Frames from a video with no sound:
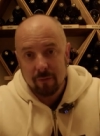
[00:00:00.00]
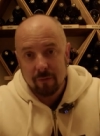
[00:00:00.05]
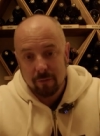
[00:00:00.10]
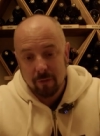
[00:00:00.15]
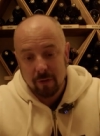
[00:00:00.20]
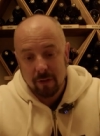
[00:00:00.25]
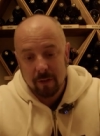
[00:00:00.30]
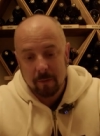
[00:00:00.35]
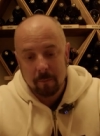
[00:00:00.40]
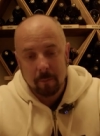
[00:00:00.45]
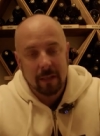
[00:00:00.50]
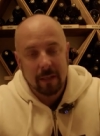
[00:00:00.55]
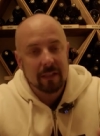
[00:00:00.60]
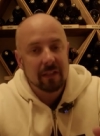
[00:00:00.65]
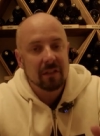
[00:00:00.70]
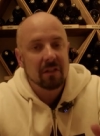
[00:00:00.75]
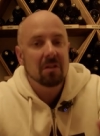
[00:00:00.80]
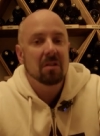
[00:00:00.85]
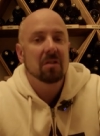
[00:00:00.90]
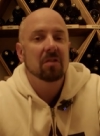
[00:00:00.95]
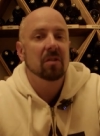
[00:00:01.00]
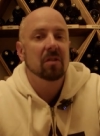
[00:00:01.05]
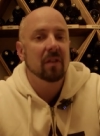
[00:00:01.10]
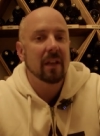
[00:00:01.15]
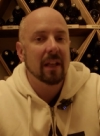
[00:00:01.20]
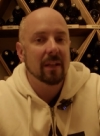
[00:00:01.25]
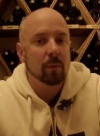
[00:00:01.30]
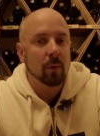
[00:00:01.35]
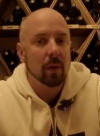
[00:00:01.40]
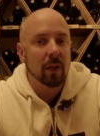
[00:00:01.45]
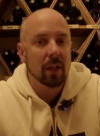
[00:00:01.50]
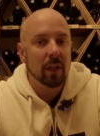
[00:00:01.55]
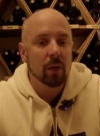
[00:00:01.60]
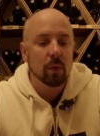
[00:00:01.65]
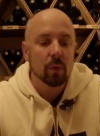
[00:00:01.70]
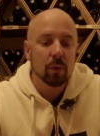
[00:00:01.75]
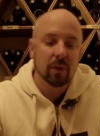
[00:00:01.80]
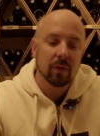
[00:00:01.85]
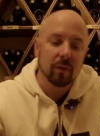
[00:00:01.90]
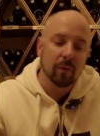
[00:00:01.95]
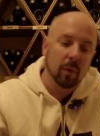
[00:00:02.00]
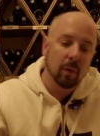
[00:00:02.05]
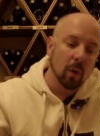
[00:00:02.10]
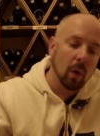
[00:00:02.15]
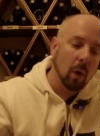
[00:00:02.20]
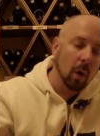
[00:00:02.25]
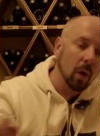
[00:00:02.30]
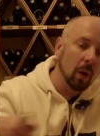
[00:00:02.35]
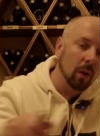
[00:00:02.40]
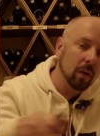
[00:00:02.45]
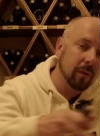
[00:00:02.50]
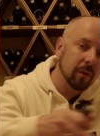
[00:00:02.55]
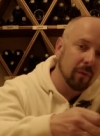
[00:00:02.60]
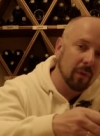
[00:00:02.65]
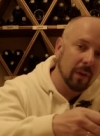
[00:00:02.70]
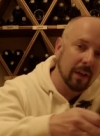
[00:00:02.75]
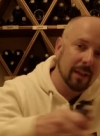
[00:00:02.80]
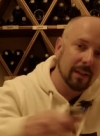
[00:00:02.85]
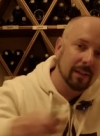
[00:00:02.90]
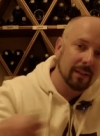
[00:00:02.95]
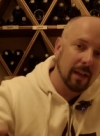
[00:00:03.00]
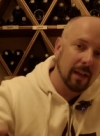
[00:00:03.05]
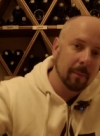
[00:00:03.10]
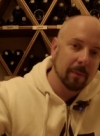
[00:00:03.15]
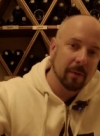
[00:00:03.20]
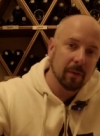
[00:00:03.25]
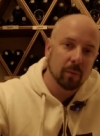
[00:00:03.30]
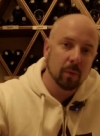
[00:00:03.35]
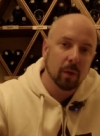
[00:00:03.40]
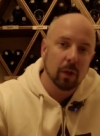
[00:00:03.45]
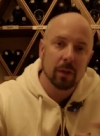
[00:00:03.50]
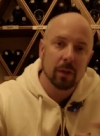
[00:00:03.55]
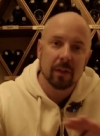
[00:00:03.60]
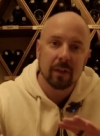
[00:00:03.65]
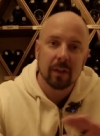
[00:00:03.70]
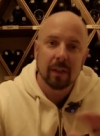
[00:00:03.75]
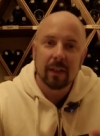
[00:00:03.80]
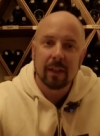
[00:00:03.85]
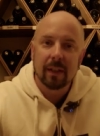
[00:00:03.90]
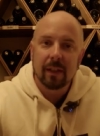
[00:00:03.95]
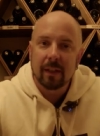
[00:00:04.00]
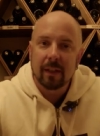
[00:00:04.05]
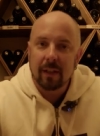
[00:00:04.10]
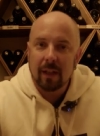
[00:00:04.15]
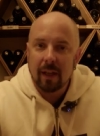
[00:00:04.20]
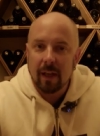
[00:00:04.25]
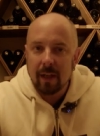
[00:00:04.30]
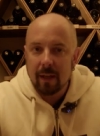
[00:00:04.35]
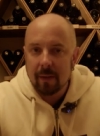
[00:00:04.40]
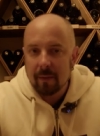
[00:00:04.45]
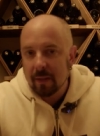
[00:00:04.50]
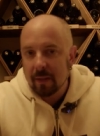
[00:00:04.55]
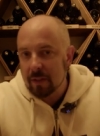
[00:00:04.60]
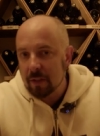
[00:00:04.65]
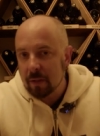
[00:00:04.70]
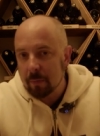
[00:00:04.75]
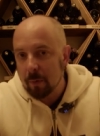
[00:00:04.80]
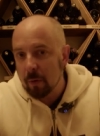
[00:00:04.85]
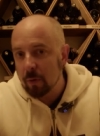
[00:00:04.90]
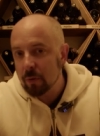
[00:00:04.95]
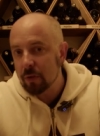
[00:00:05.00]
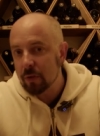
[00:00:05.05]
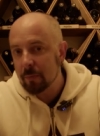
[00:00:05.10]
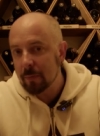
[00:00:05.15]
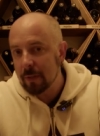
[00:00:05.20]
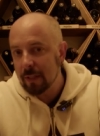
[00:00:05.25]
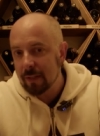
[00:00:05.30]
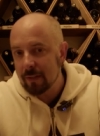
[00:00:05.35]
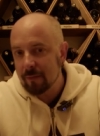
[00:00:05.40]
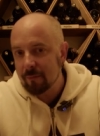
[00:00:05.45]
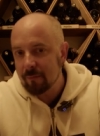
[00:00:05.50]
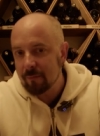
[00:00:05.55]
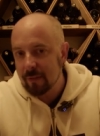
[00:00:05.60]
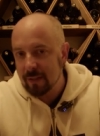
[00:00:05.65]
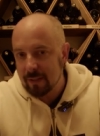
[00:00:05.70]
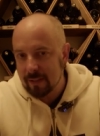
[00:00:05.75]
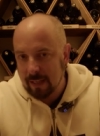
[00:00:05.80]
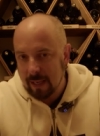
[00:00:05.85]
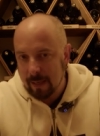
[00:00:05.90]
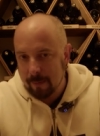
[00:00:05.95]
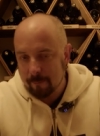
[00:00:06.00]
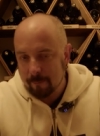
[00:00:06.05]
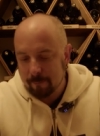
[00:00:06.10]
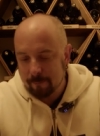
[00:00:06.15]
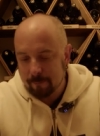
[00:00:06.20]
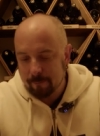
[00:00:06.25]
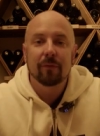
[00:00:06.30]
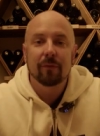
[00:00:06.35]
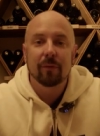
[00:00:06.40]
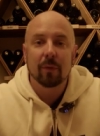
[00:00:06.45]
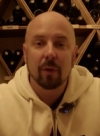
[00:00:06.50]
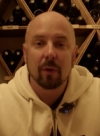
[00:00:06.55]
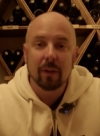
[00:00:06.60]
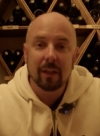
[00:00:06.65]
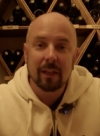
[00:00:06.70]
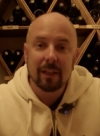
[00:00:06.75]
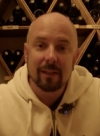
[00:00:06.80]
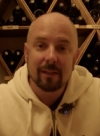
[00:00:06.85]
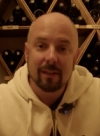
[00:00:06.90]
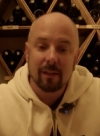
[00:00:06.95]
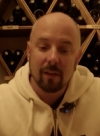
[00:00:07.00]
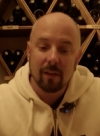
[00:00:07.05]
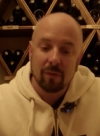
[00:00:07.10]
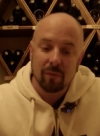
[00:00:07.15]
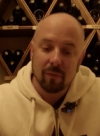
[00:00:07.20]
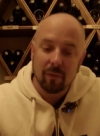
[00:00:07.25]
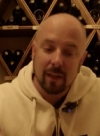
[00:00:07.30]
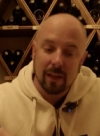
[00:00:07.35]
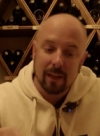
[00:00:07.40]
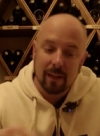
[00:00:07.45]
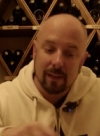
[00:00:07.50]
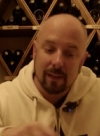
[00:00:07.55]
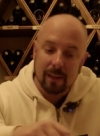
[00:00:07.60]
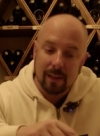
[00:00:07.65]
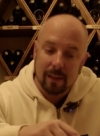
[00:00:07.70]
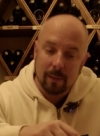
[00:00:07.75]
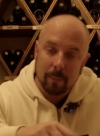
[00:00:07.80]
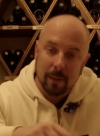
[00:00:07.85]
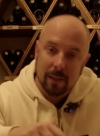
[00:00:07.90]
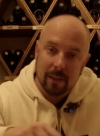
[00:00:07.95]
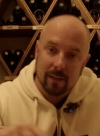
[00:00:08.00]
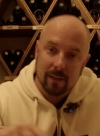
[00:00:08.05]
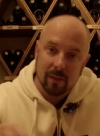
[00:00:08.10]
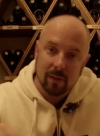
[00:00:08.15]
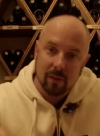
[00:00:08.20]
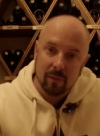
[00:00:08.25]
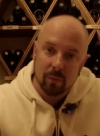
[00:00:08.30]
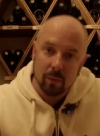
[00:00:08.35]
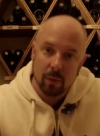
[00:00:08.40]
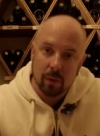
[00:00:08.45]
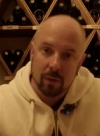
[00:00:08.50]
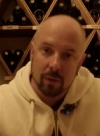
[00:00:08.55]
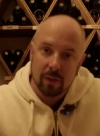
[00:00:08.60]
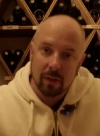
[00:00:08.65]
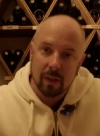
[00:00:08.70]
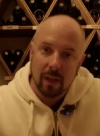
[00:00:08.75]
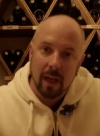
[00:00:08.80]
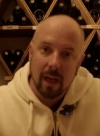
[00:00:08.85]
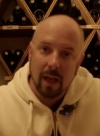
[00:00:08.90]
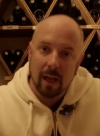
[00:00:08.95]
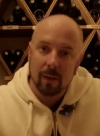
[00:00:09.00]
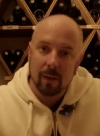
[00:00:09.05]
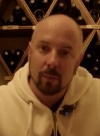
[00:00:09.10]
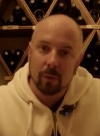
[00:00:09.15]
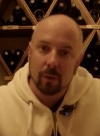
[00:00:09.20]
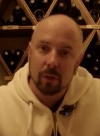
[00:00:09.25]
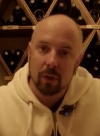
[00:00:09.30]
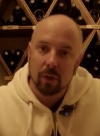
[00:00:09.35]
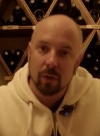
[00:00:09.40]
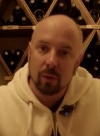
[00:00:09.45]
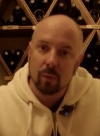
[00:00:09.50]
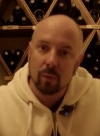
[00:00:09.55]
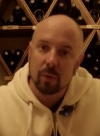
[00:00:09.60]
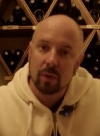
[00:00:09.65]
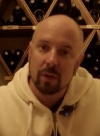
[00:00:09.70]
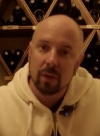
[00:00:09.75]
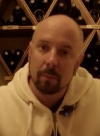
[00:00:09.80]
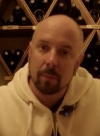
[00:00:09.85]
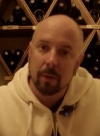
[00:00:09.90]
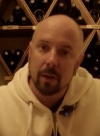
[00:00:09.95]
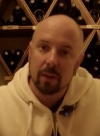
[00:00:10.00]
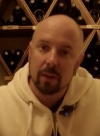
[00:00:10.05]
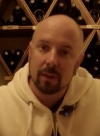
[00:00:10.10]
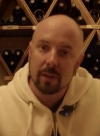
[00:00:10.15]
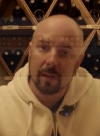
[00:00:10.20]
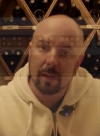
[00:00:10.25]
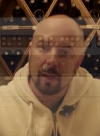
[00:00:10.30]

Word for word: for this bit, so that's what I used for all three types of wood. Uh, it's supposed to be the same. For these three little pieces of wood, I would use a pocket